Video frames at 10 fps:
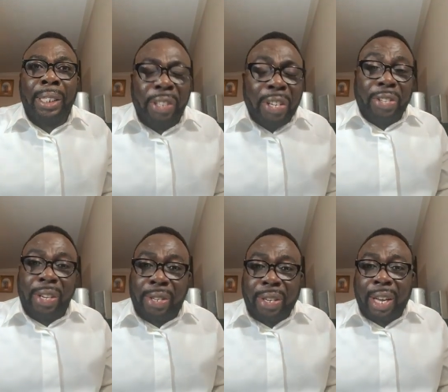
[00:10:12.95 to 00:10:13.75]

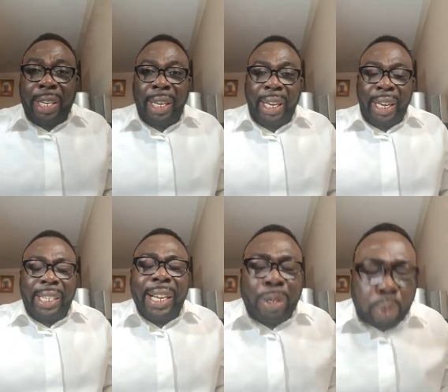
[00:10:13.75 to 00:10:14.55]
Jesus said,
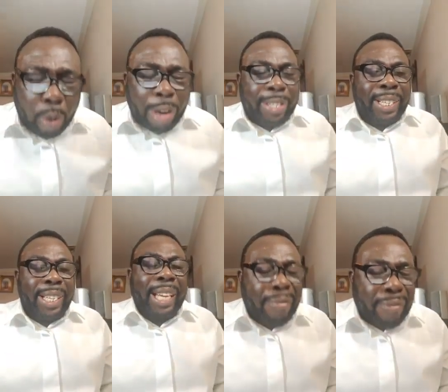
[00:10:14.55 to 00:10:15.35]
This world
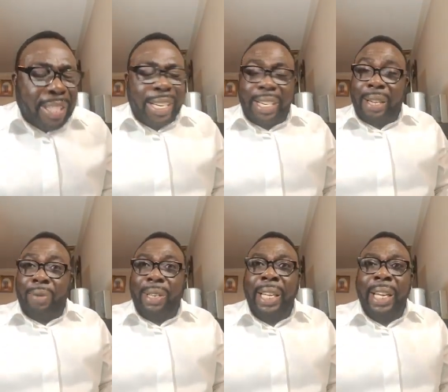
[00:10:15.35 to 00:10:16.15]
and everything in the
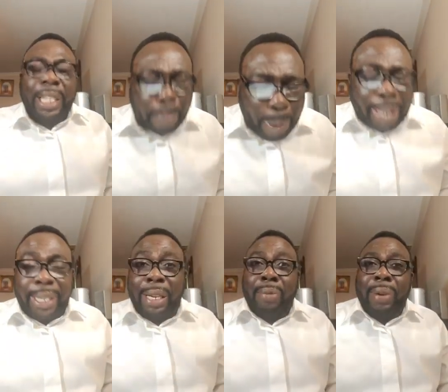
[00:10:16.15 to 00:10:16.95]
world is
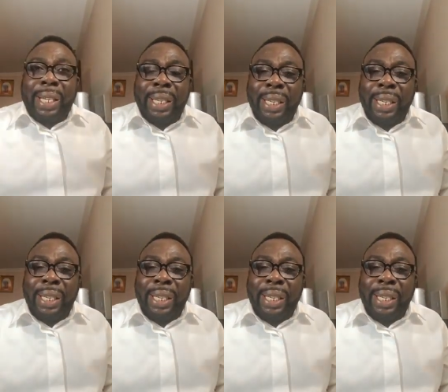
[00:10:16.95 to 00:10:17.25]
passing away.